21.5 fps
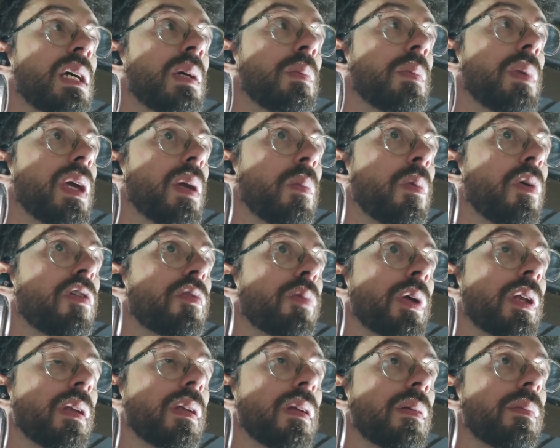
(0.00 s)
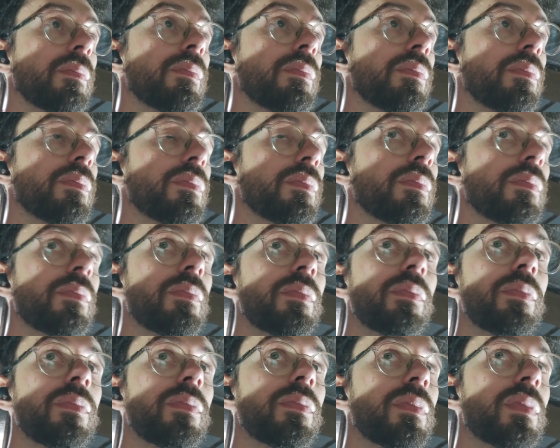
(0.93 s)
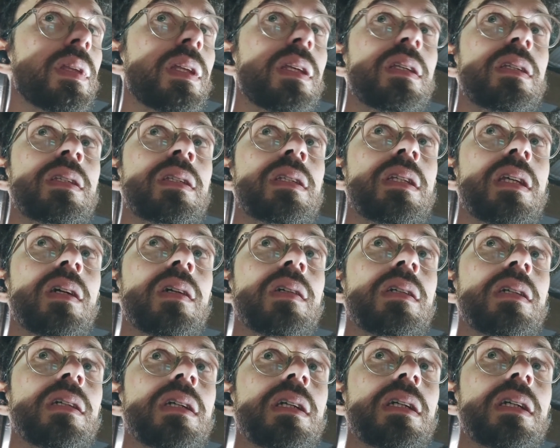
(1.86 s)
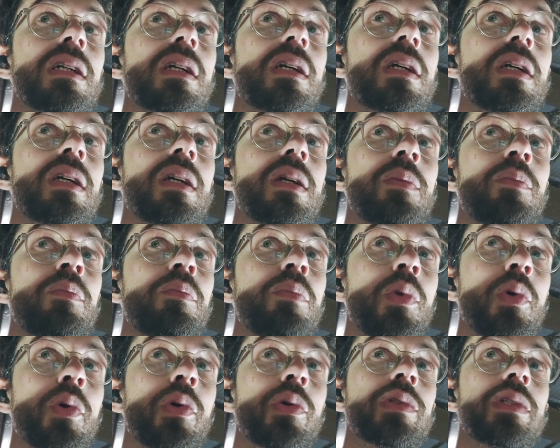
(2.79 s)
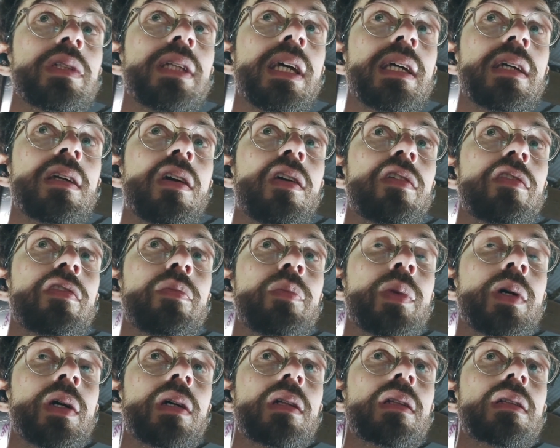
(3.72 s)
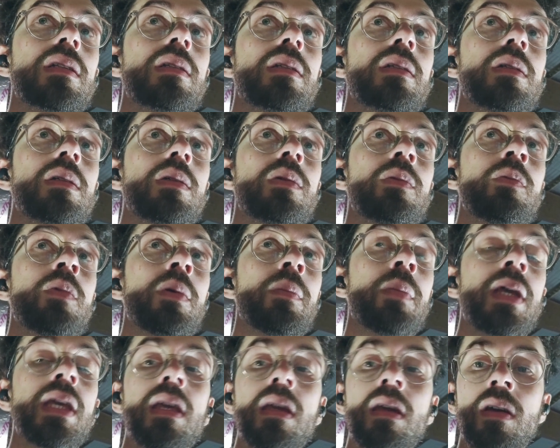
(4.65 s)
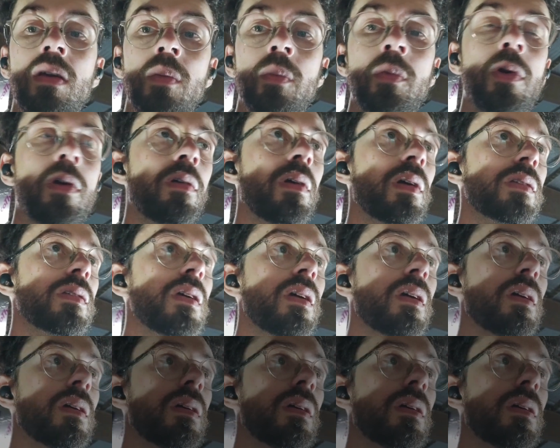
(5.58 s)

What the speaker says: Big improvement. There's still more to take off, but we're making good progress here.